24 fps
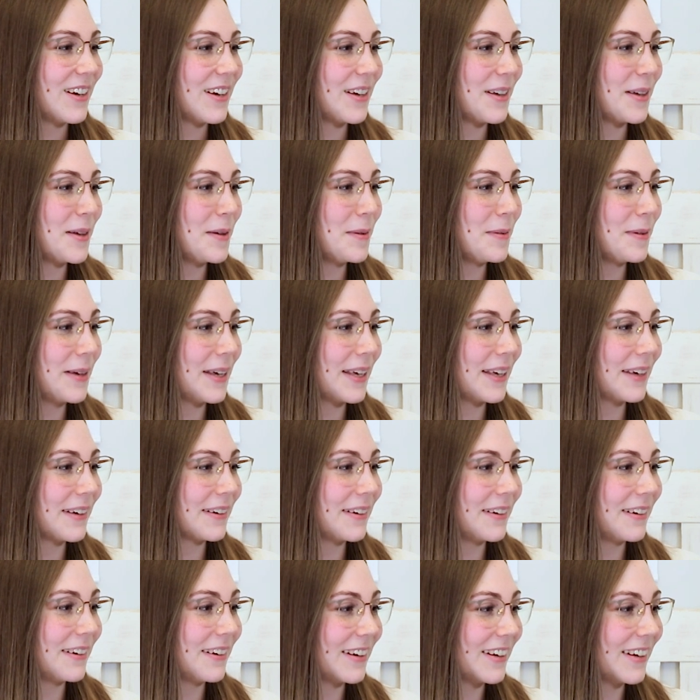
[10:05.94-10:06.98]
oh my
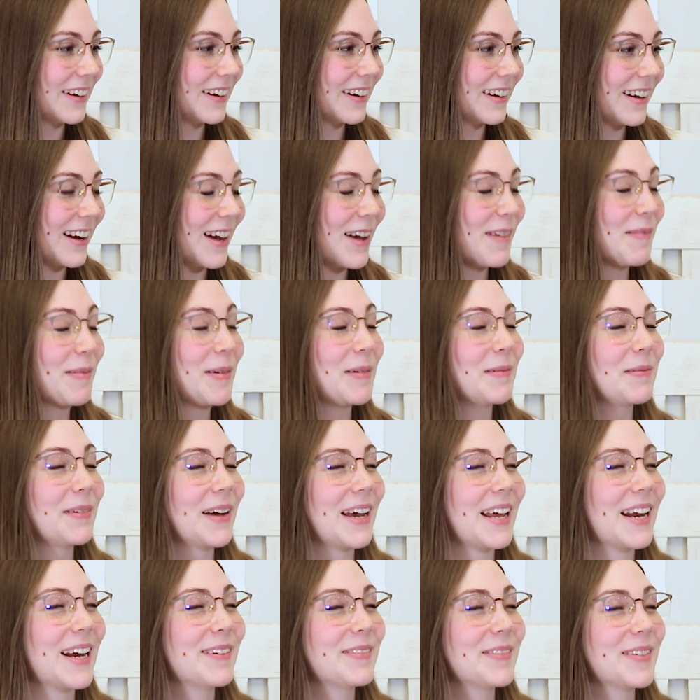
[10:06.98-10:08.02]
god, I've been
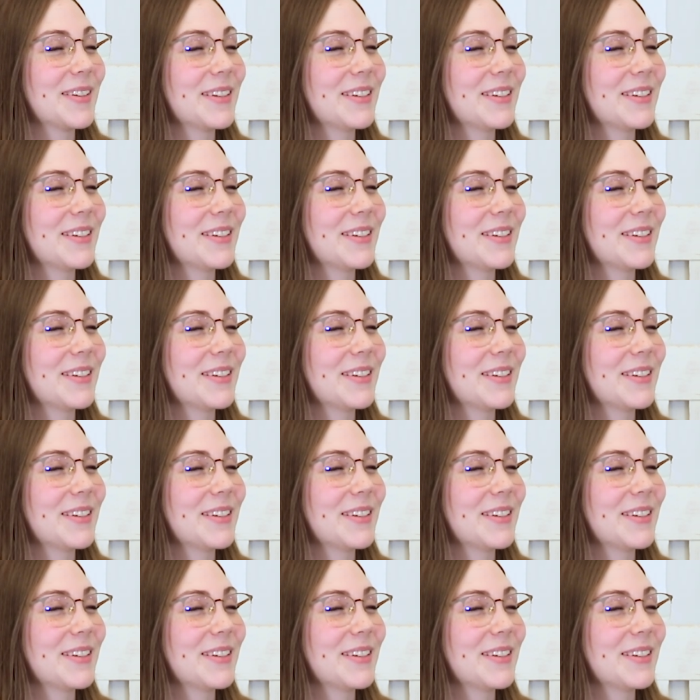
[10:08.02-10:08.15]
waiting for